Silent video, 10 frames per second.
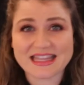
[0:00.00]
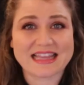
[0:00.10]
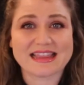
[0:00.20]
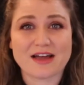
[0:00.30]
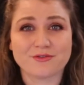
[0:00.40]

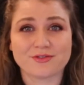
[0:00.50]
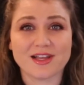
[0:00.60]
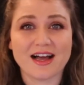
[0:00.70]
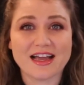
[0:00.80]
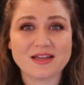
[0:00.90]
let that
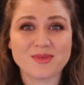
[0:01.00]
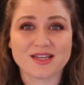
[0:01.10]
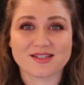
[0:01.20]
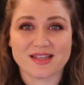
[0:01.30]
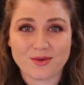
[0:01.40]
fly
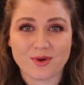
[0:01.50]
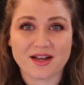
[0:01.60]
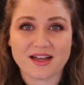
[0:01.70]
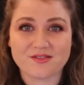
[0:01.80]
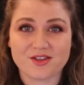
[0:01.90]
because they want
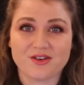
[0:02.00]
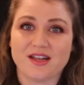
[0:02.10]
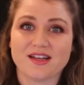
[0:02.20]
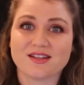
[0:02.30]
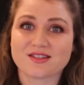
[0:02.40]
to have their
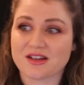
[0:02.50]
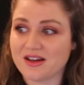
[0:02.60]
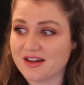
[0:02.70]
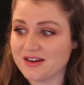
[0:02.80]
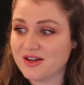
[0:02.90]
hands
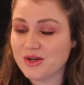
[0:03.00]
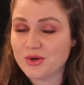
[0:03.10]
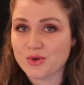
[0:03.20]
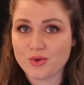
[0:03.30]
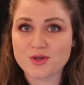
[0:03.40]
on
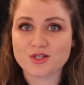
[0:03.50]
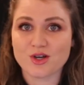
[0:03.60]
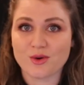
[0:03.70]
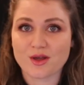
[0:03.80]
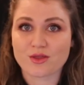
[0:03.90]
who is
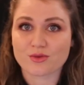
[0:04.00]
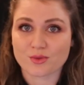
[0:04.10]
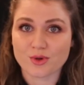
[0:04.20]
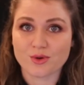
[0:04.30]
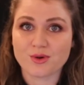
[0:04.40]
going
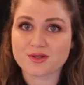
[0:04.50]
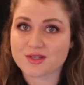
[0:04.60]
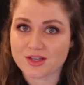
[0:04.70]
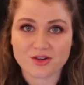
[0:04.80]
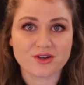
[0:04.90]
through
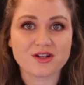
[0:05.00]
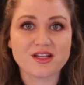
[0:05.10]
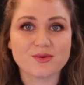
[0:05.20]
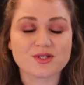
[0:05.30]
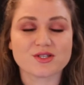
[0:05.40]

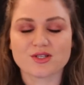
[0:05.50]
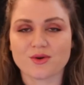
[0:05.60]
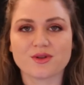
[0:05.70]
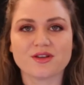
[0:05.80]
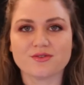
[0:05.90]
security, which is
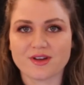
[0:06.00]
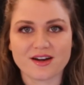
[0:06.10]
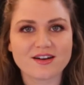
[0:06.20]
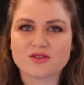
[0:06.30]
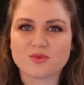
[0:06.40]
totally
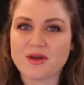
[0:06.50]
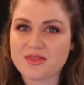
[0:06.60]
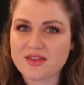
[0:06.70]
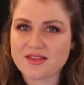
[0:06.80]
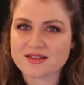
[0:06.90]
fair. The one
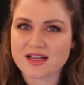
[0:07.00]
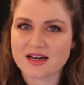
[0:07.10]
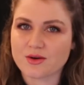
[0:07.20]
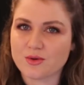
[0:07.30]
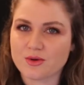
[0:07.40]
thing that's
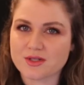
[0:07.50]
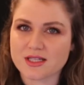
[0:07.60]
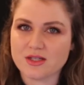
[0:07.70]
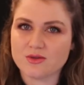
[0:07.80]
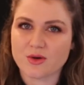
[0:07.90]
kind of cool is
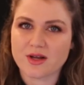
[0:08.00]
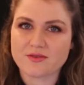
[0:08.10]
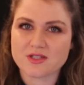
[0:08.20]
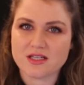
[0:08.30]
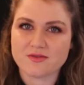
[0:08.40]
that you don't
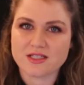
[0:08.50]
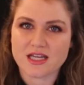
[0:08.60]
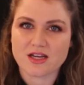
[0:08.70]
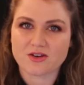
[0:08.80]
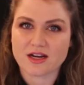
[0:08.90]
have to even
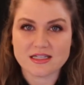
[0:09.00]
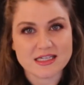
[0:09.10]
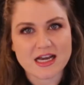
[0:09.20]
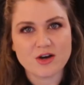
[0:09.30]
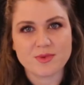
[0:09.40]
take your
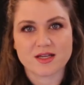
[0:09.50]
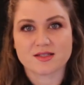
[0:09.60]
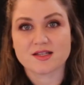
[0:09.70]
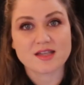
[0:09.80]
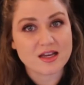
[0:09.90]
ID out because
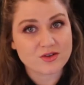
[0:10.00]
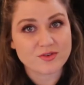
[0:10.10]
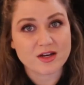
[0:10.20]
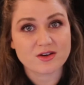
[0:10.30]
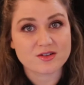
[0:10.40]
they scan your
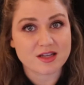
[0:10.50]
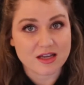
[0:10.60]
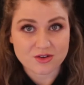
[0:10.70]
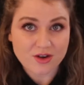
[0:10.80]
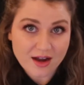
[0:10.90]
fingers
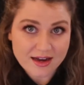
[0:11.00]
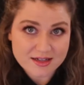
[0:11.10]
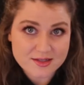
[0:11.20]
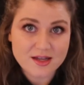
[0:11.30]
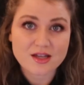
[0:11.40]
and your
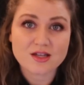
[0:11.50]
eyes.